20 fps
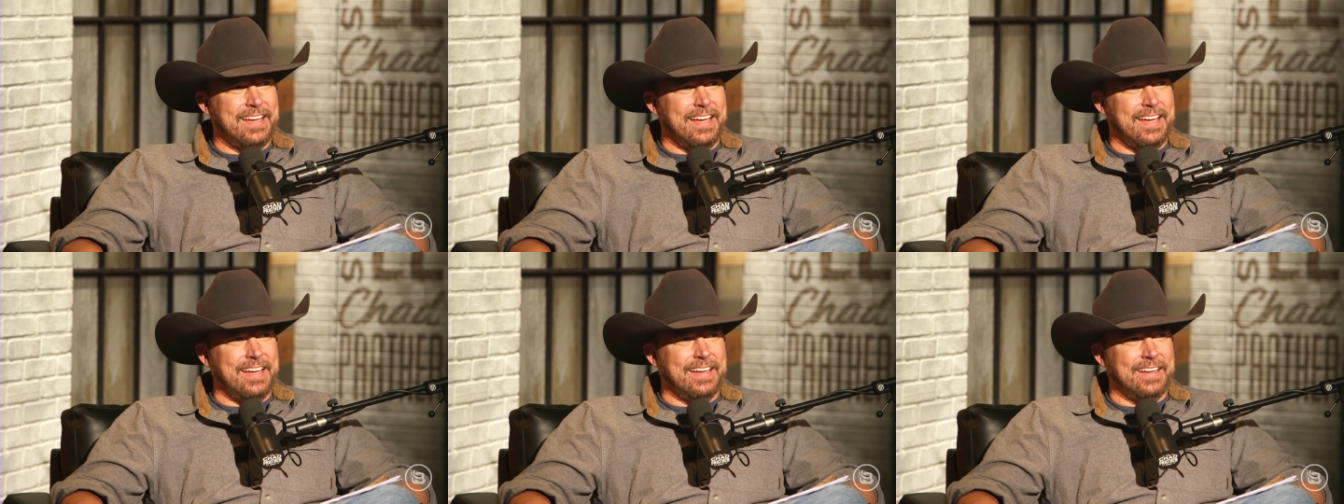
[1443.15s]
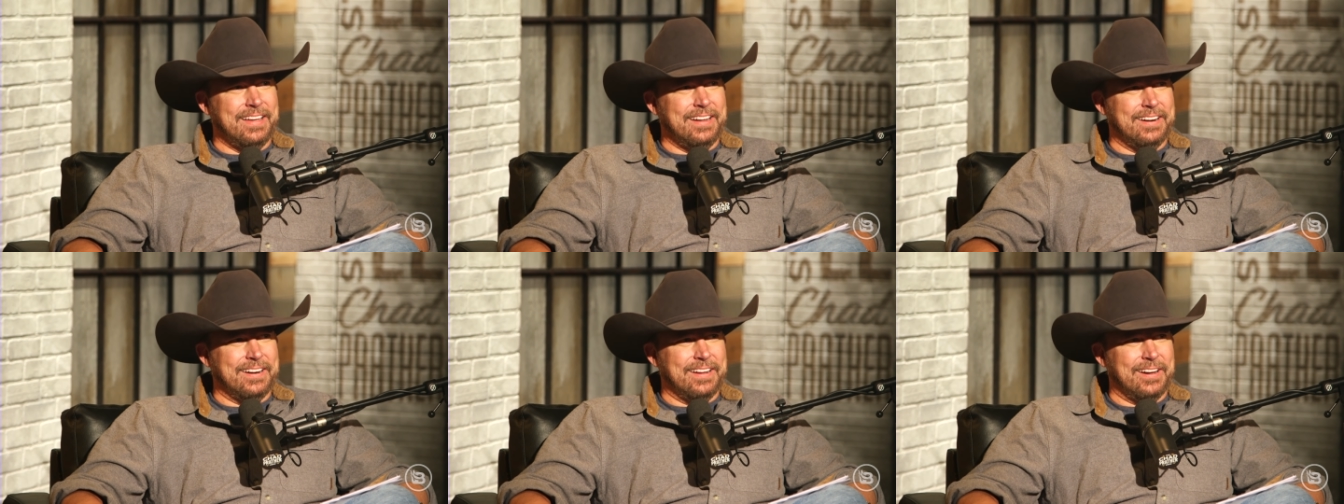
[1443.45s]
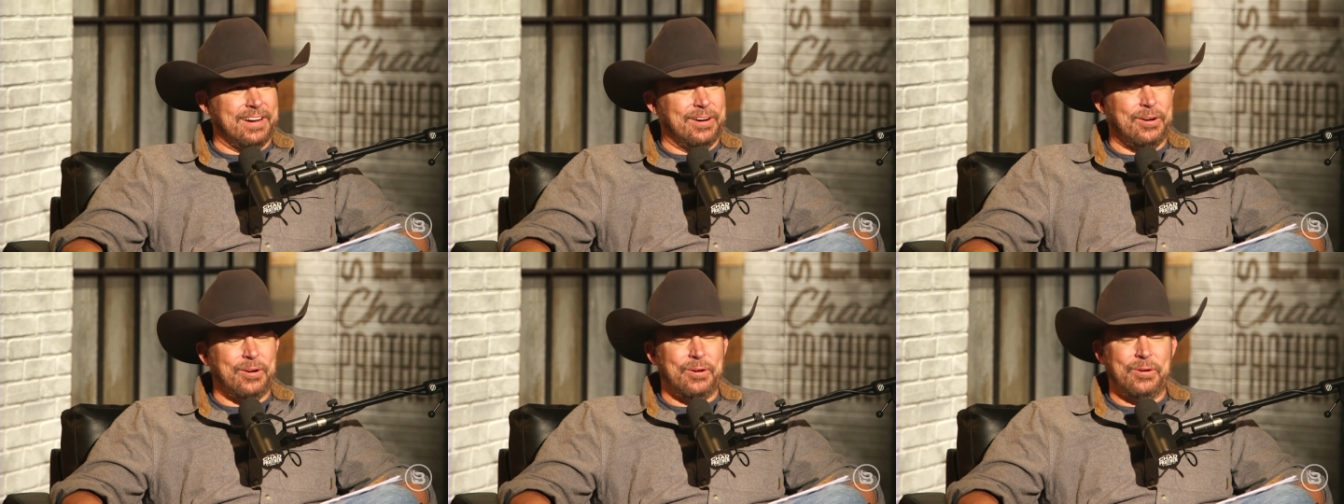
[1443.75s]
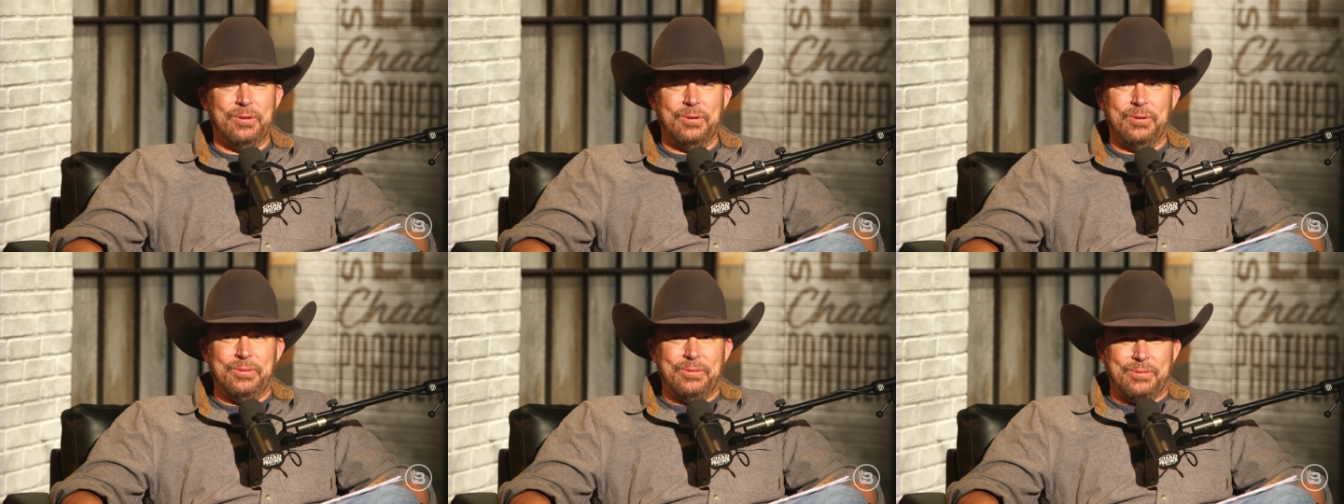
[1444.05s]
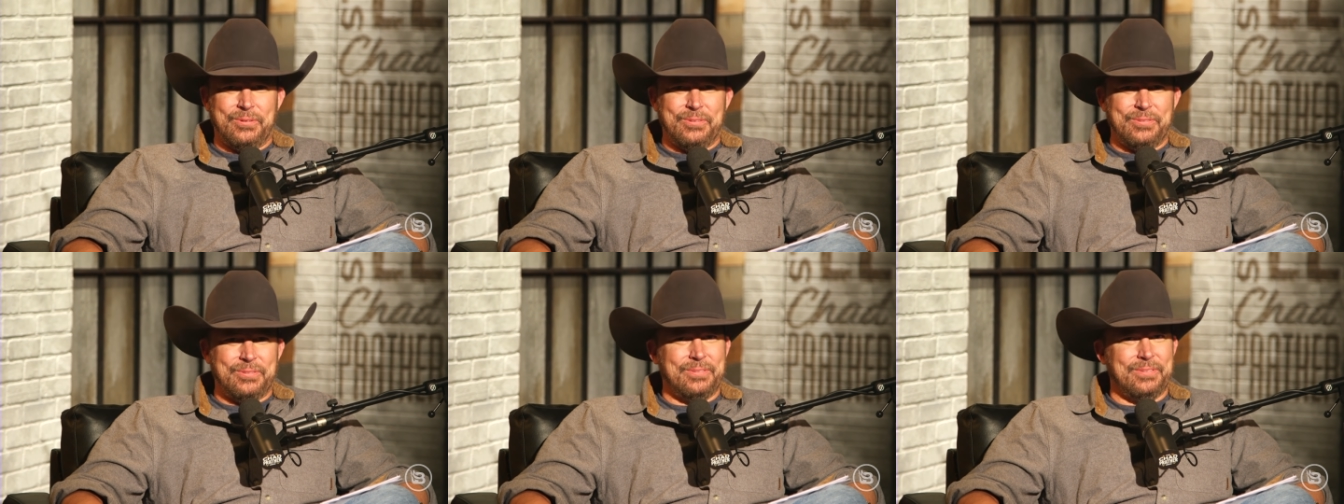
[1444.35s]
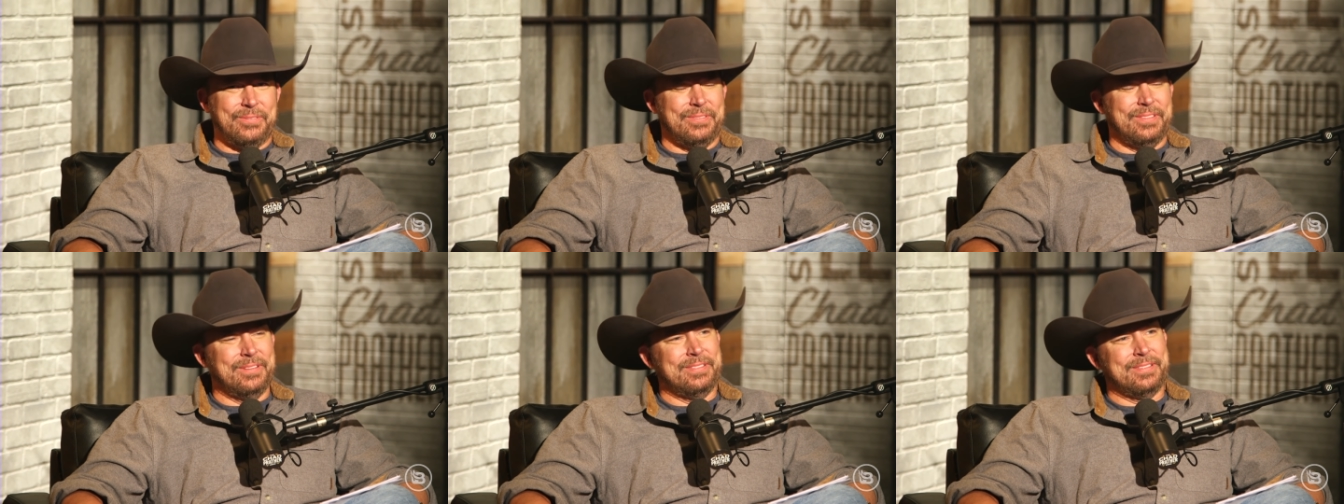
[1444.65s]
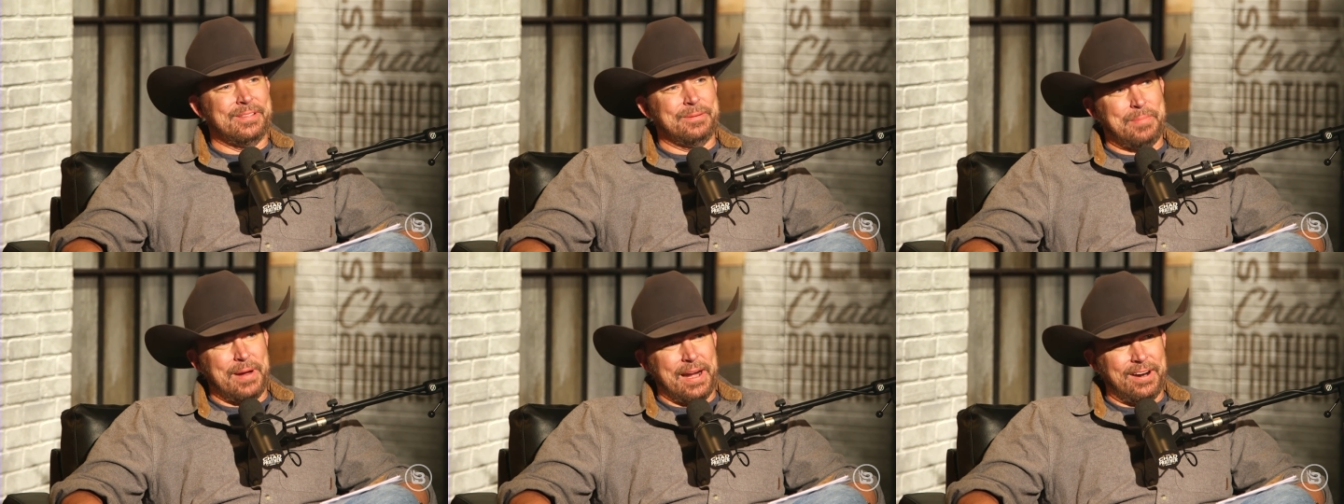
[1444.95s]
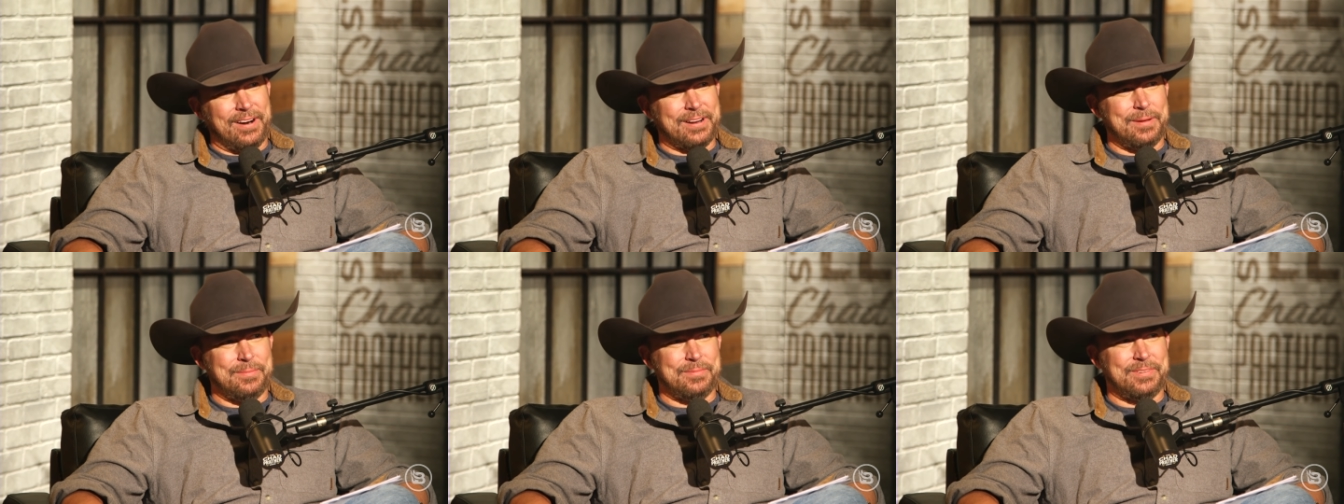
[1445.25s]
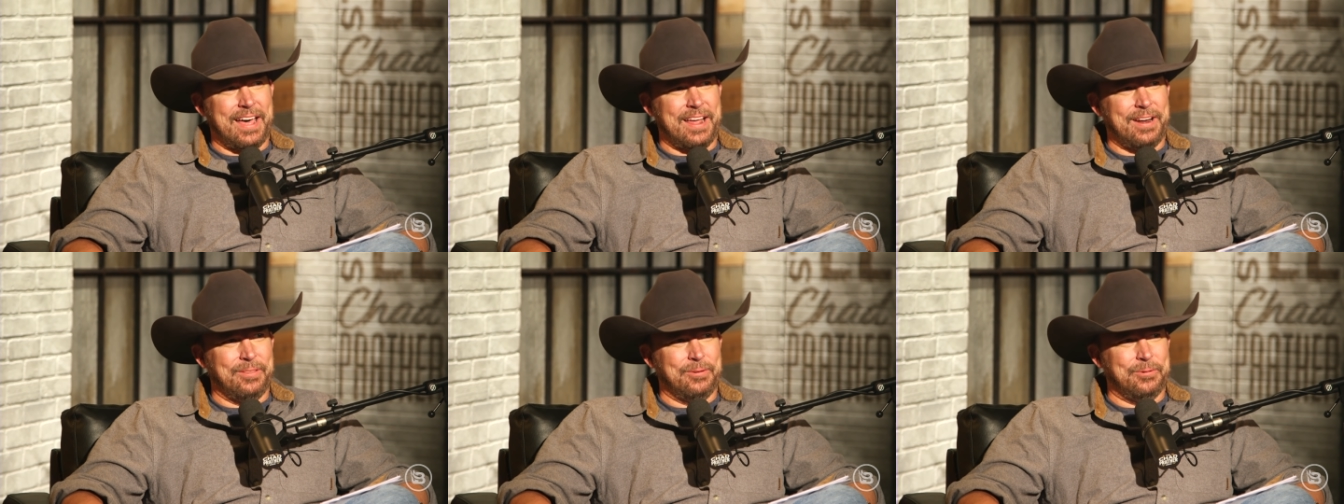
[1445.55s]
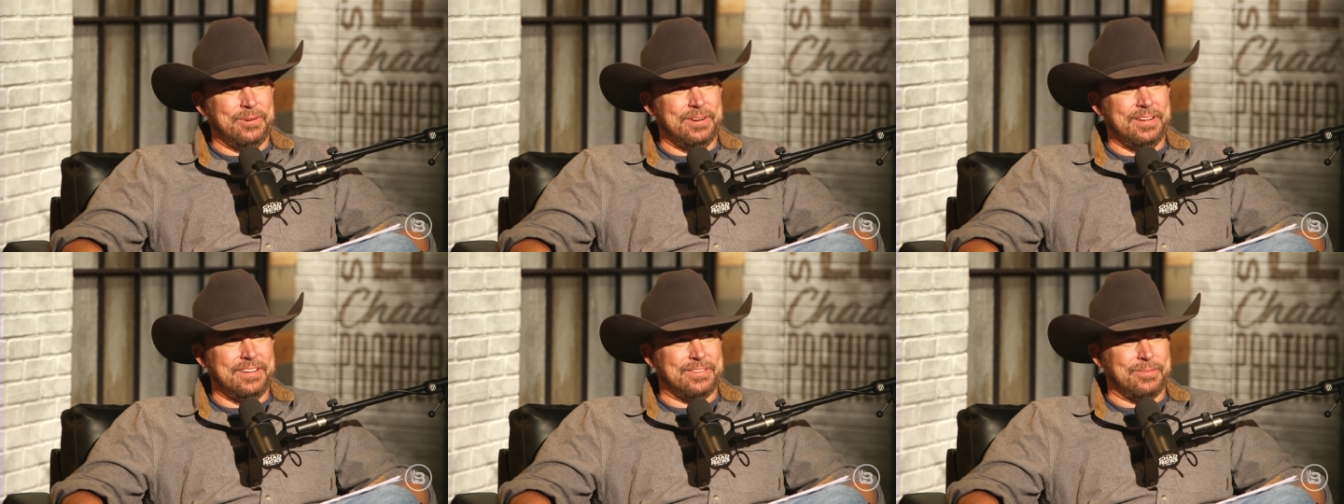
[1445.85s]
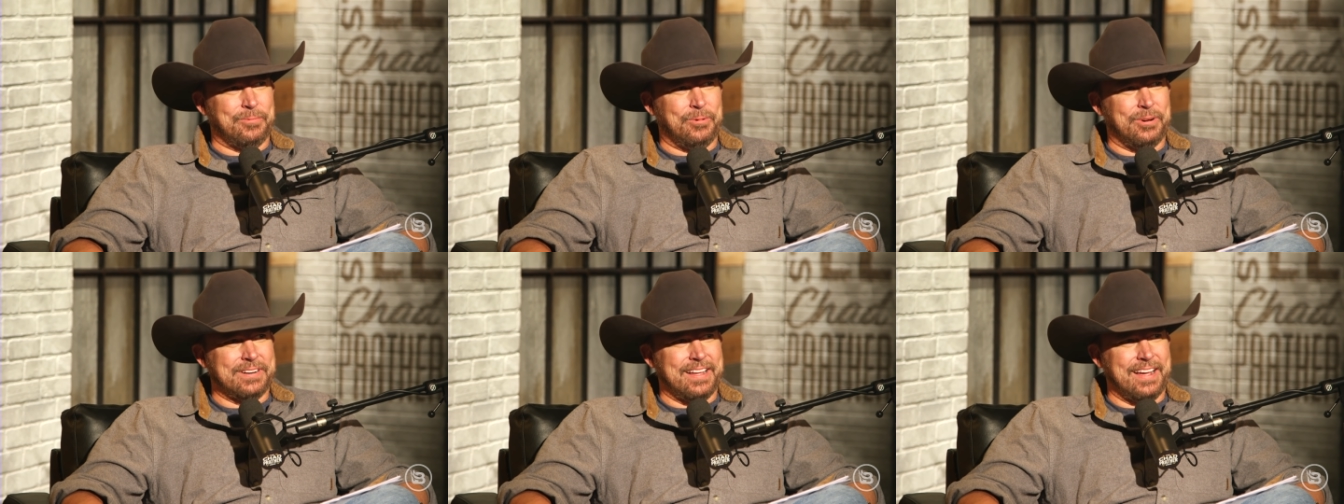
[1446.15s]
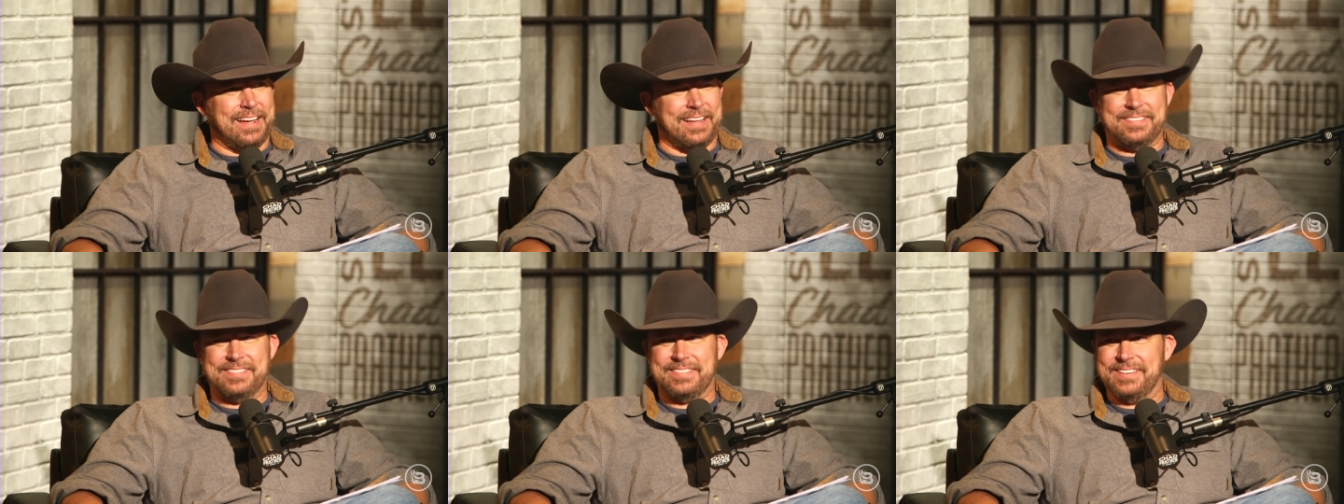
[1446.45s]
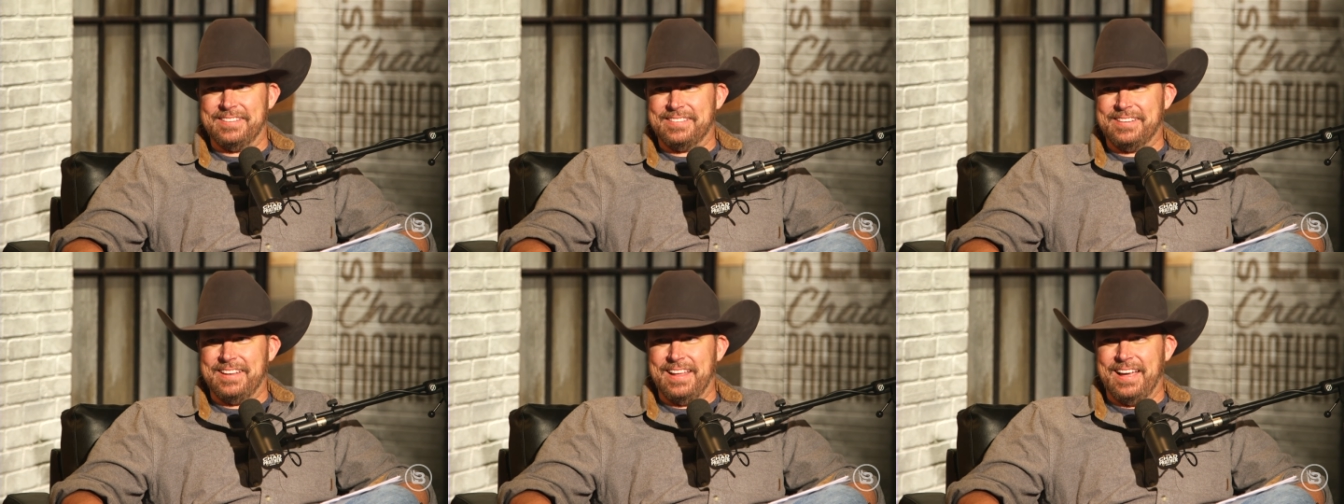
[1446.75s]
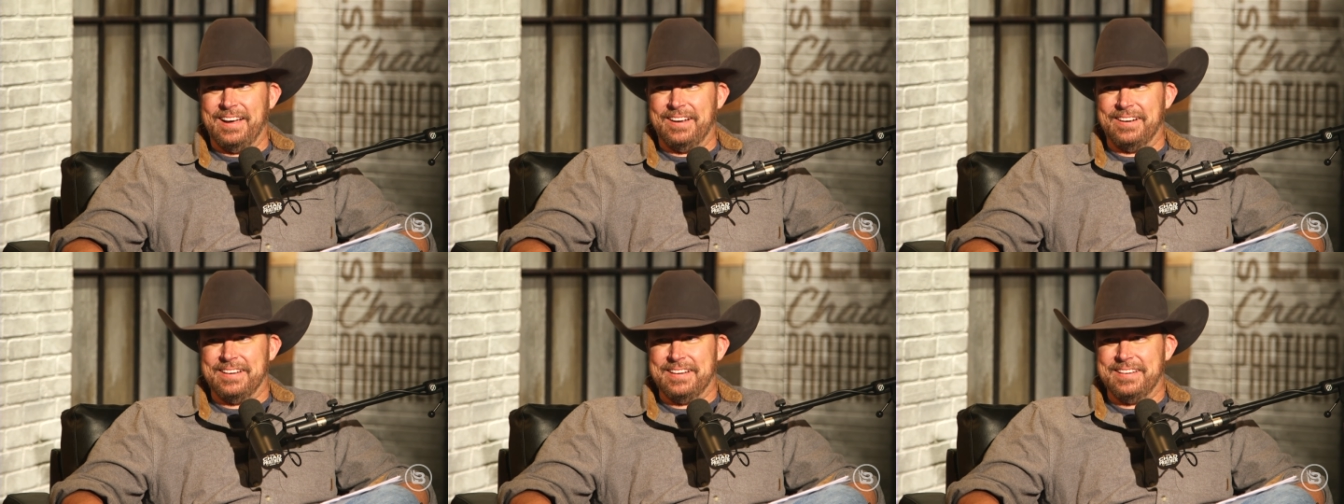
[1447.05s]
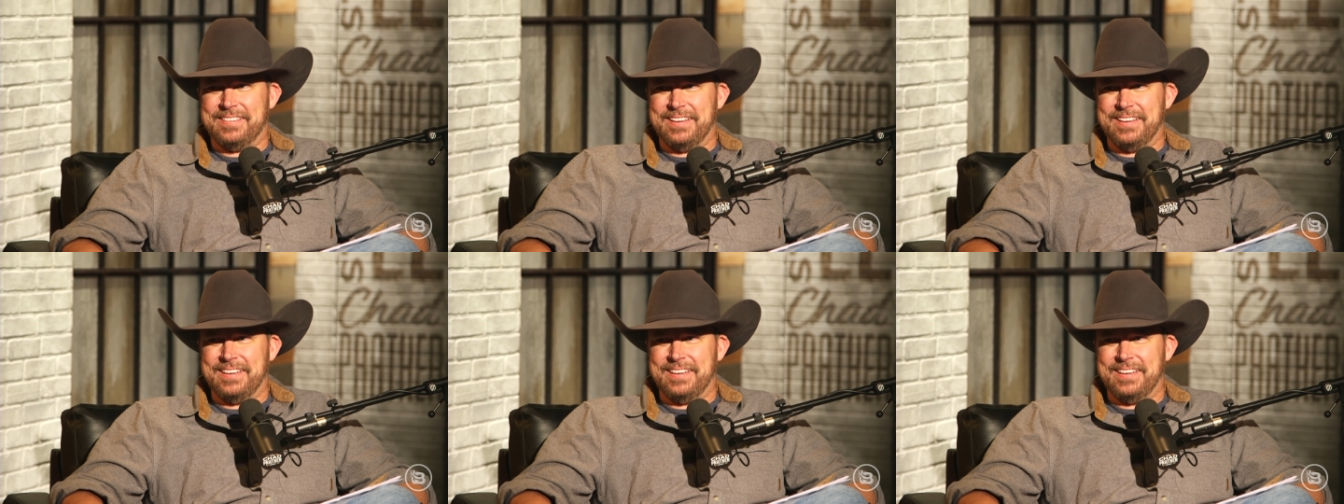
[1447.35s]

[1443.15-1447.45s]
and uh, the bear comes out of the woods and one guy sits down and